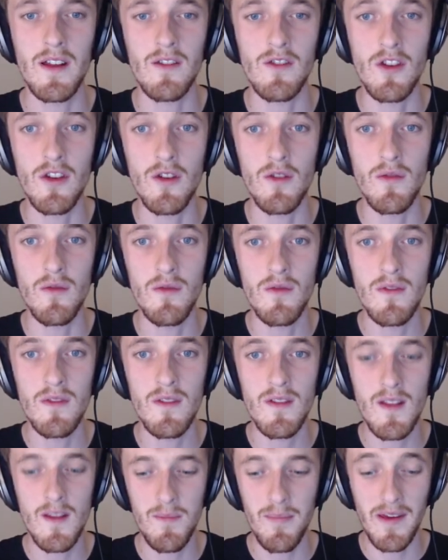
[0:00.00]
new
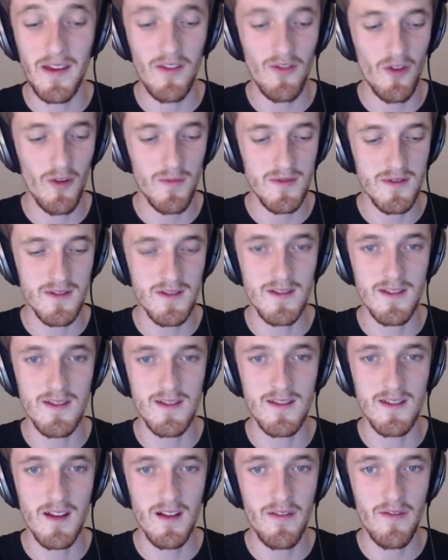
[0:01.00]
speech options and
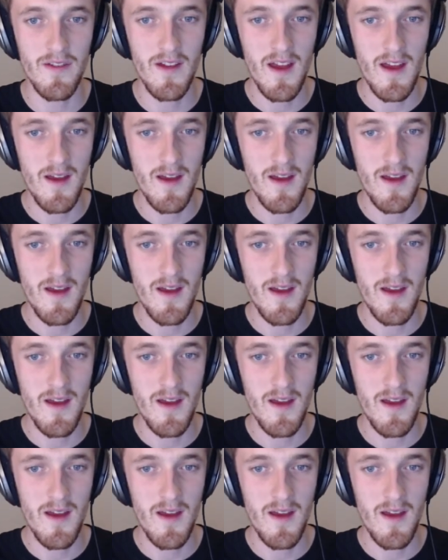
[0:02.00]
stuff,